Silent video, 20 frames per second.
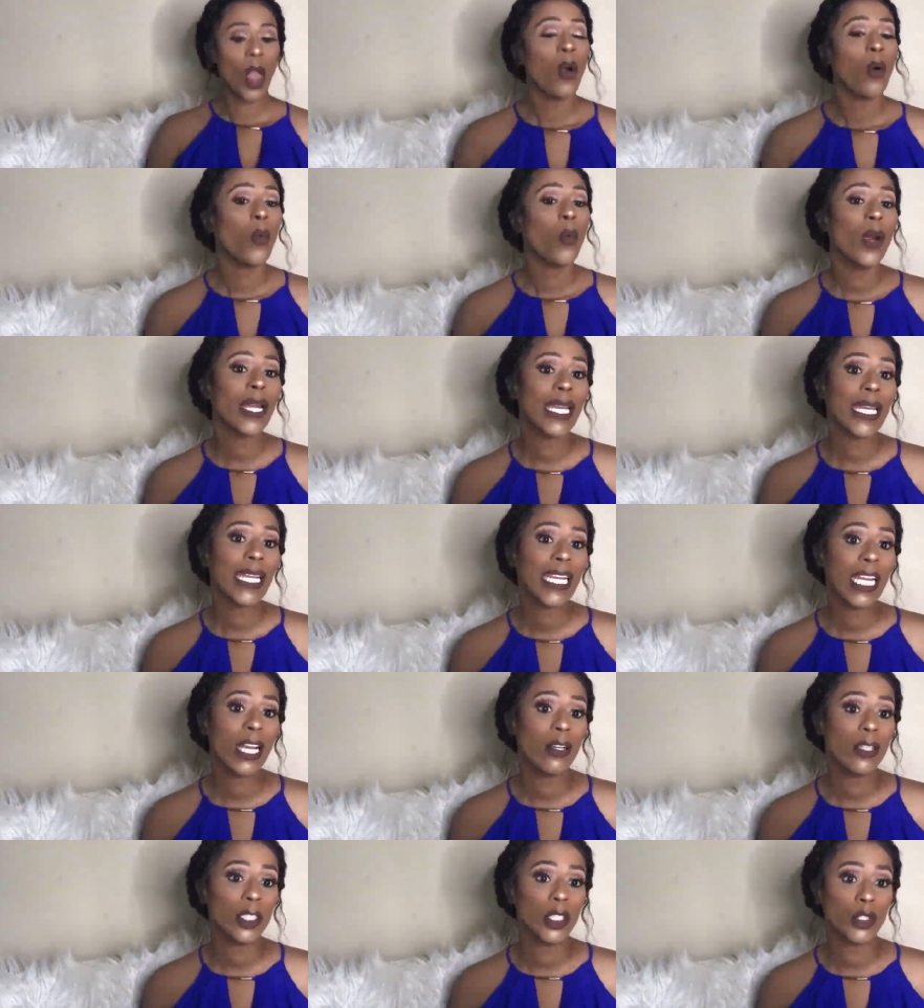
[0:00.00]
We're going to
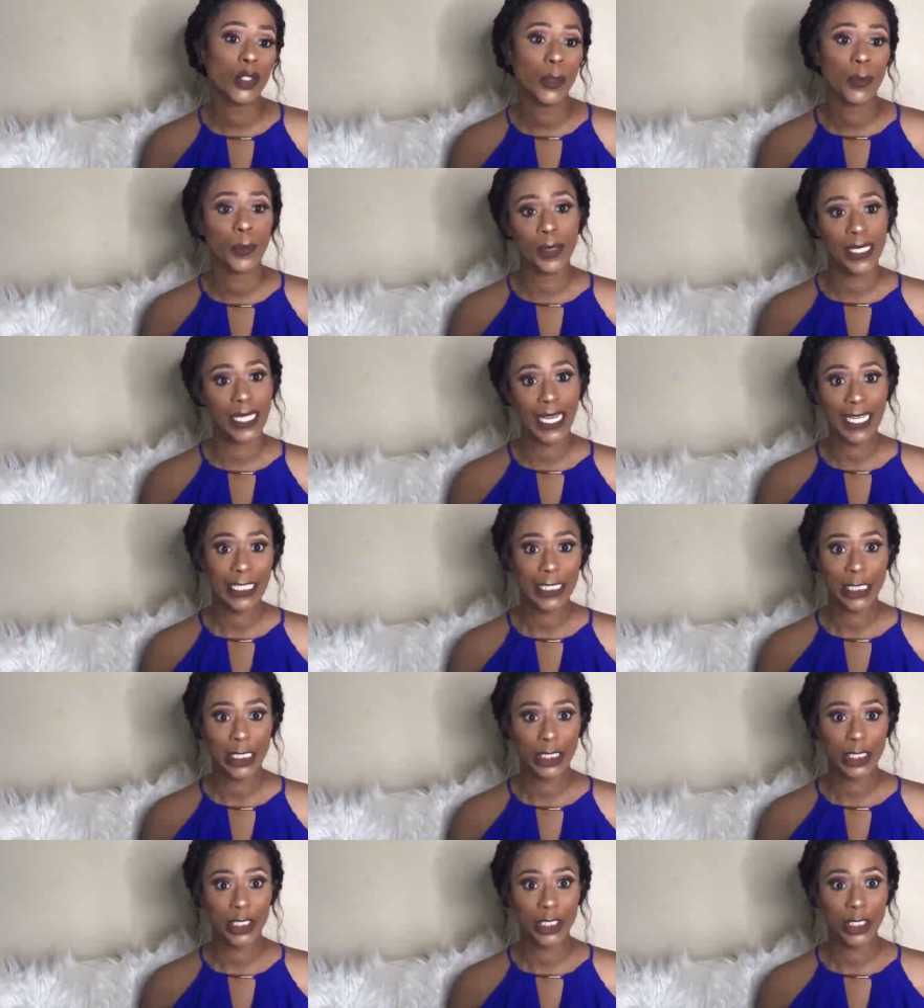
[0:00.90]
go to
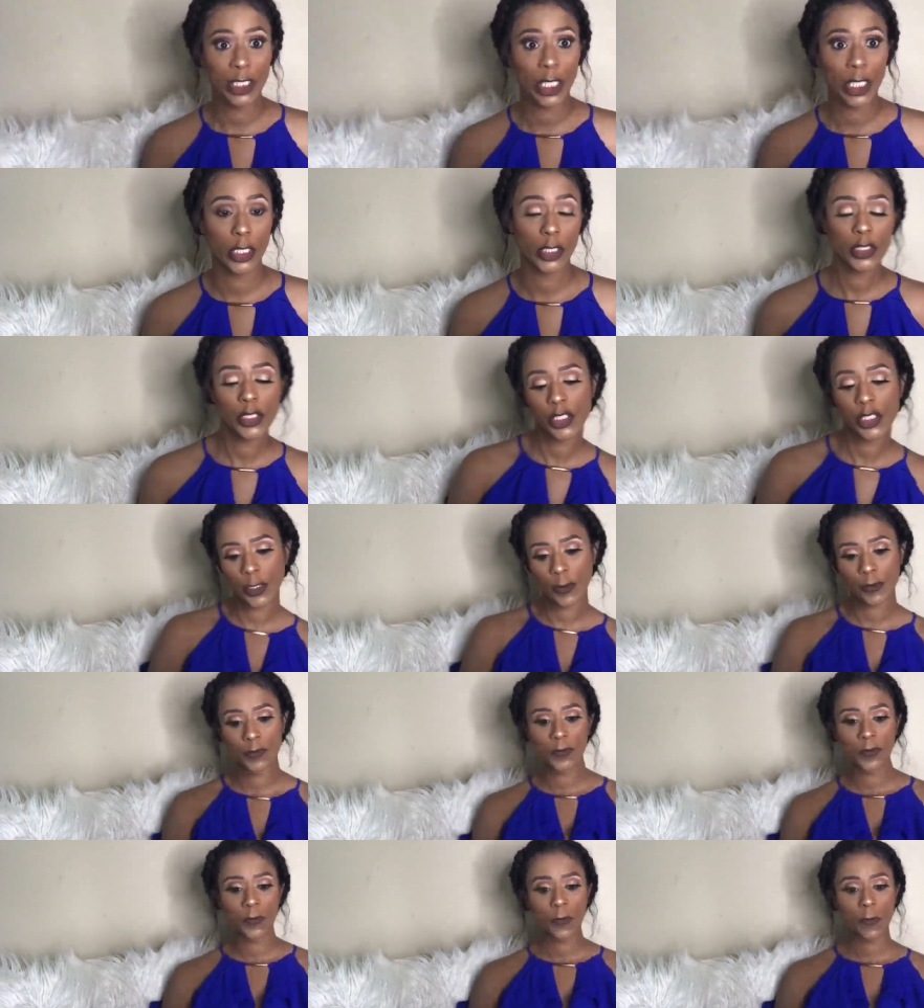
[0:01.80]
stripperlations, church.
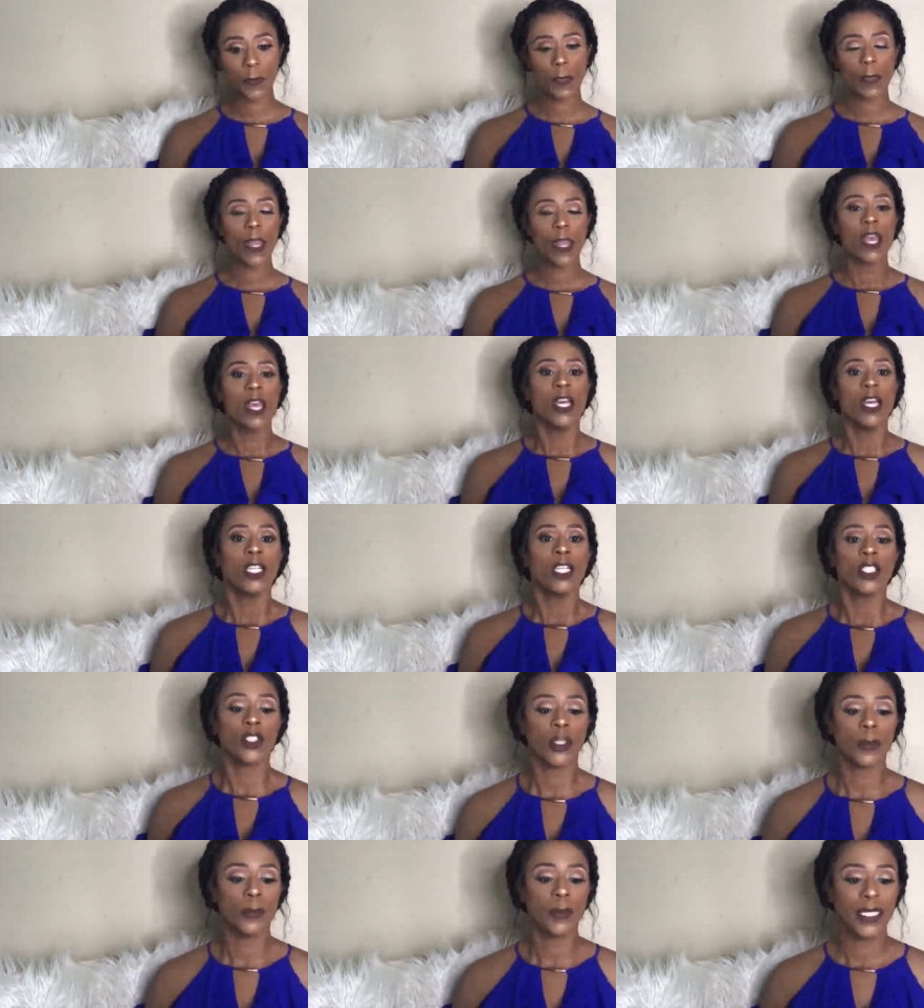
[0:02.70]

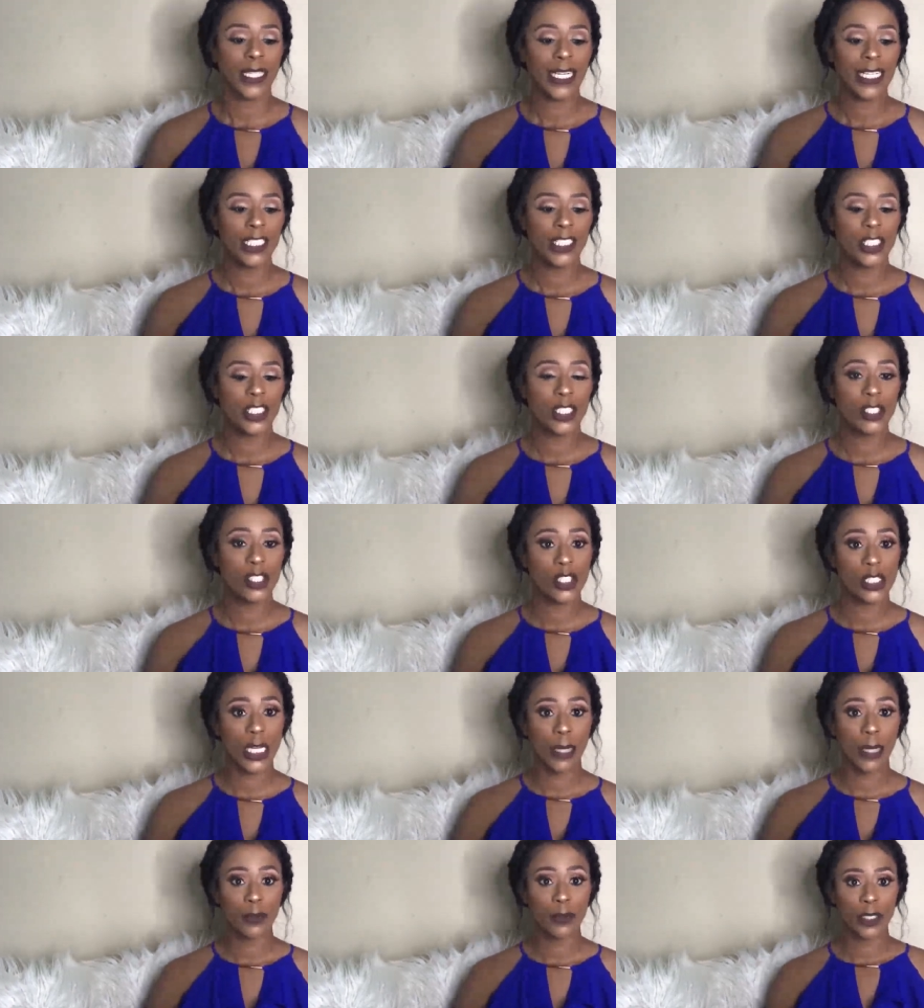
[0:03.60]
Stripperlations
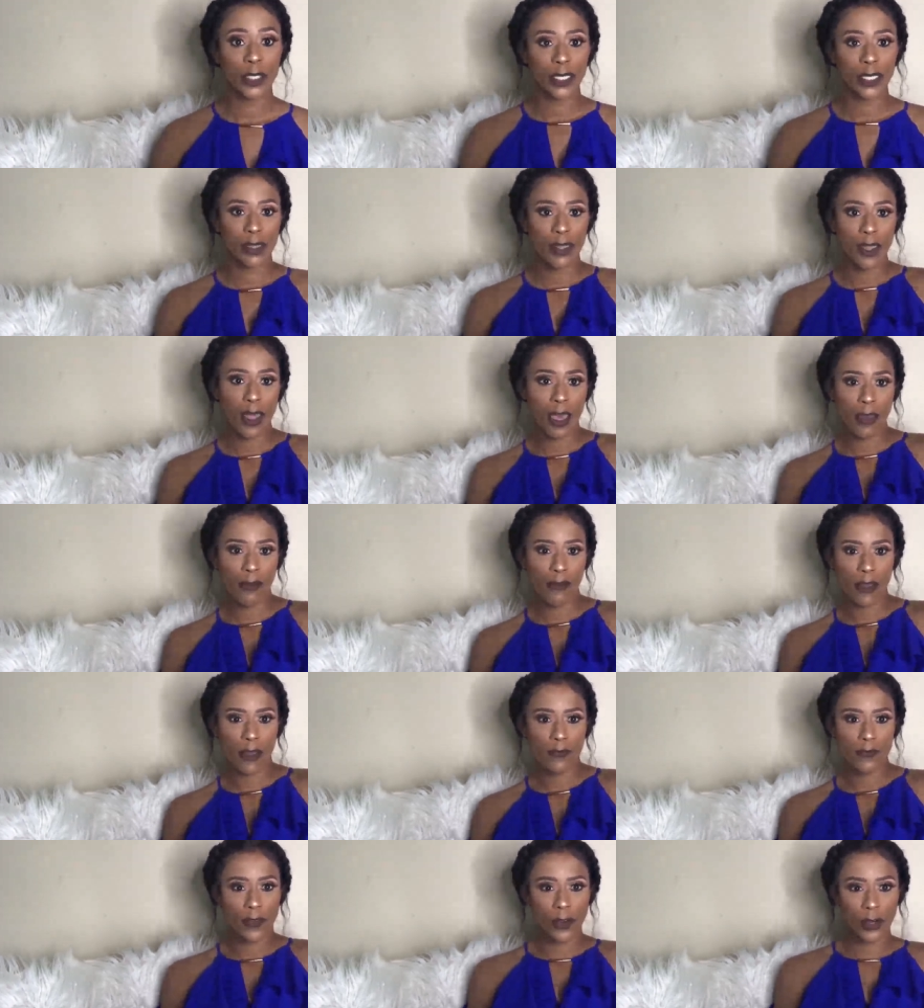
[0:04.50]
chapter
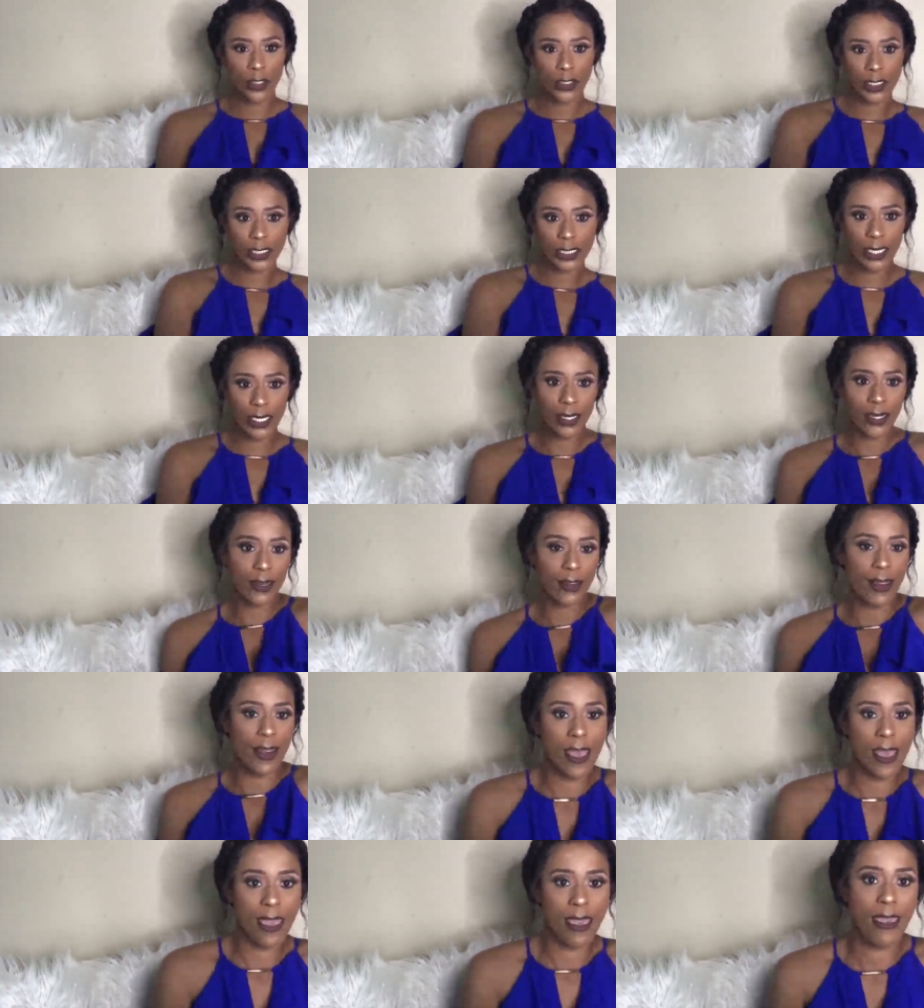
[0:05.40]
11, verse
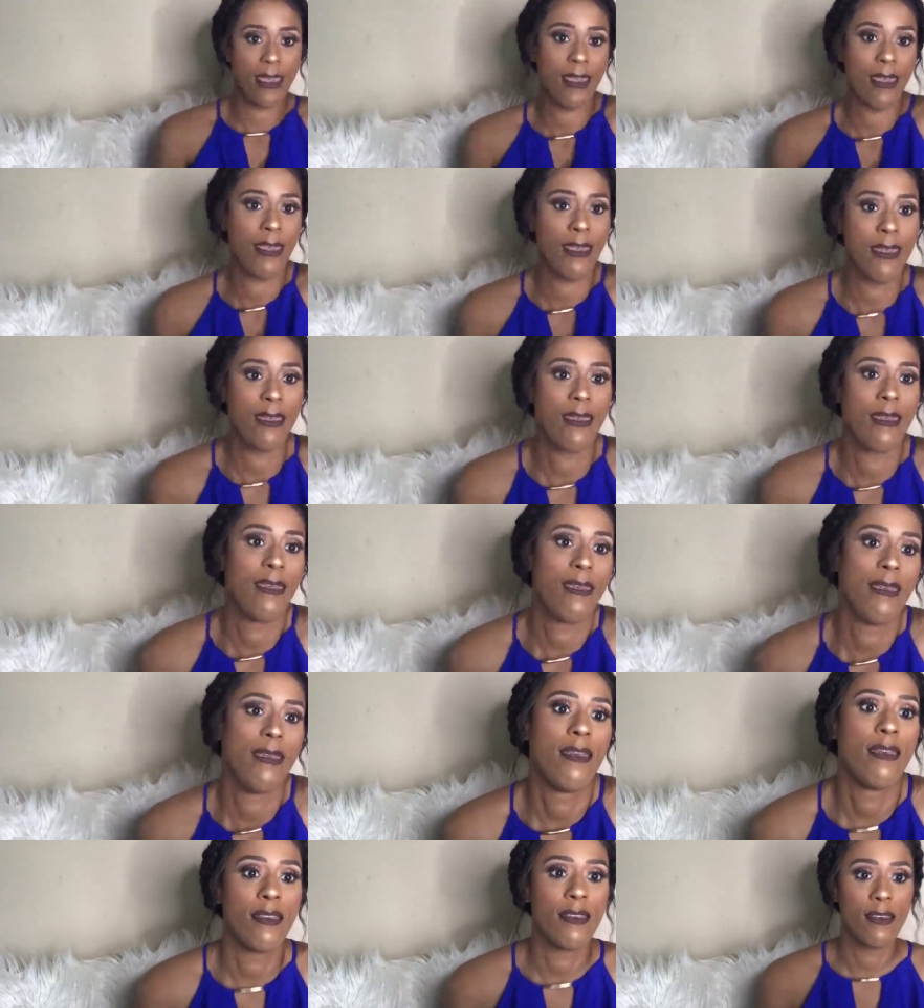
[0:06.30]

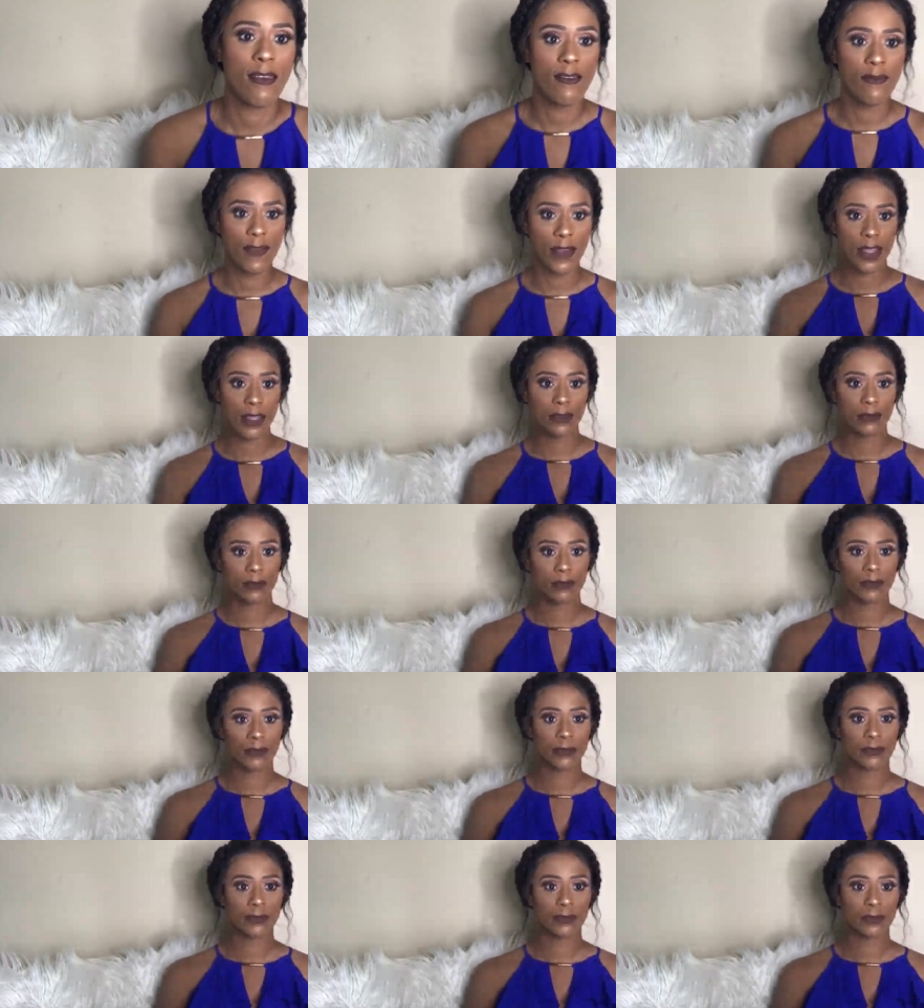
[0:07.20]
11.
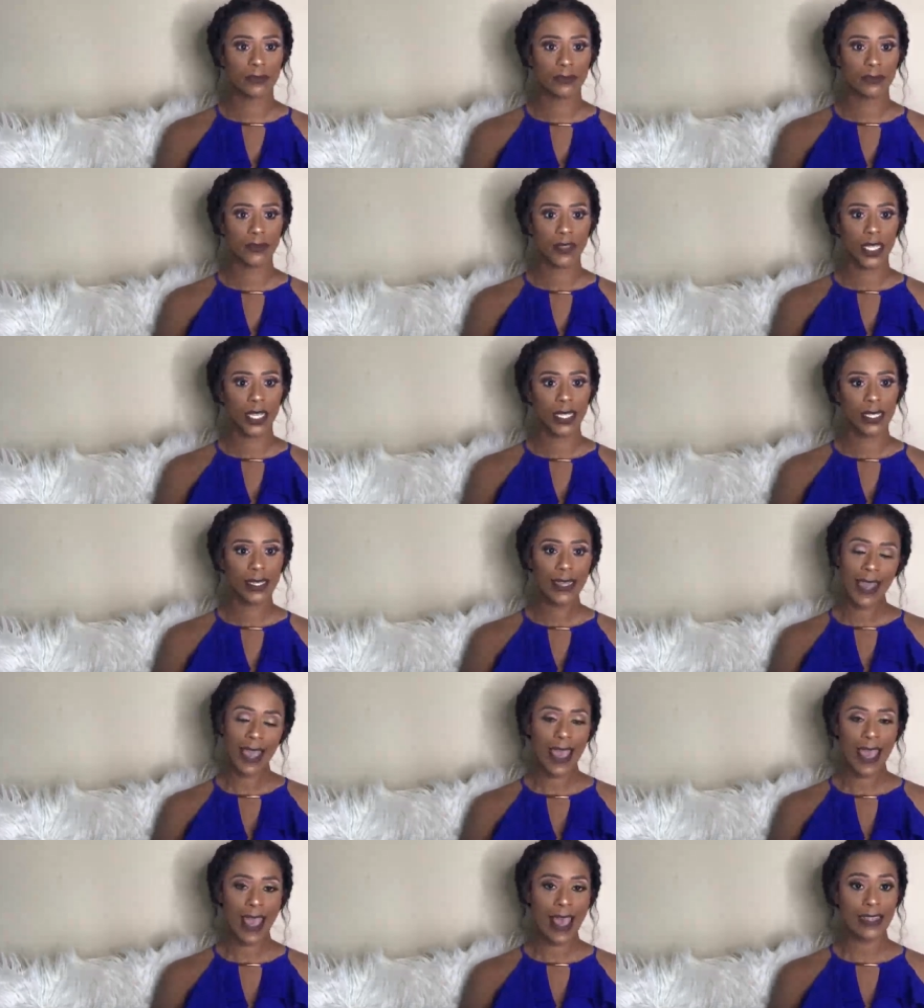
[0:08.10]

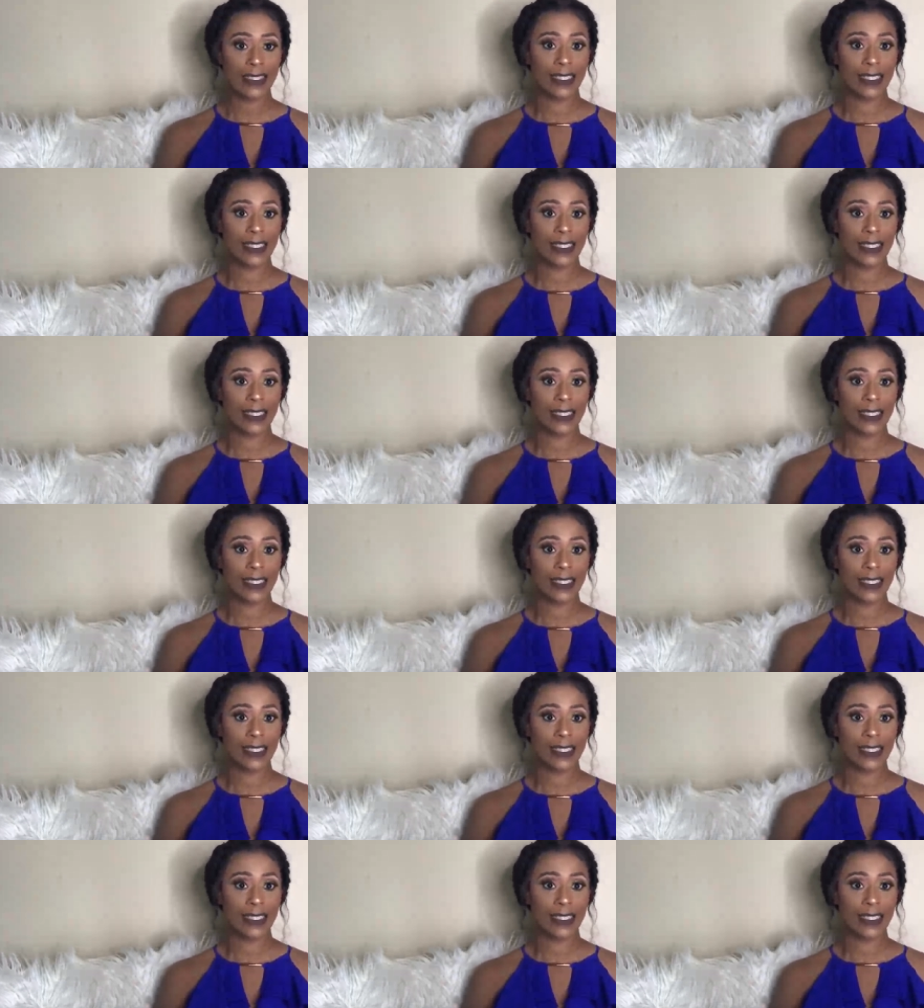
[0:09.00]
Yes.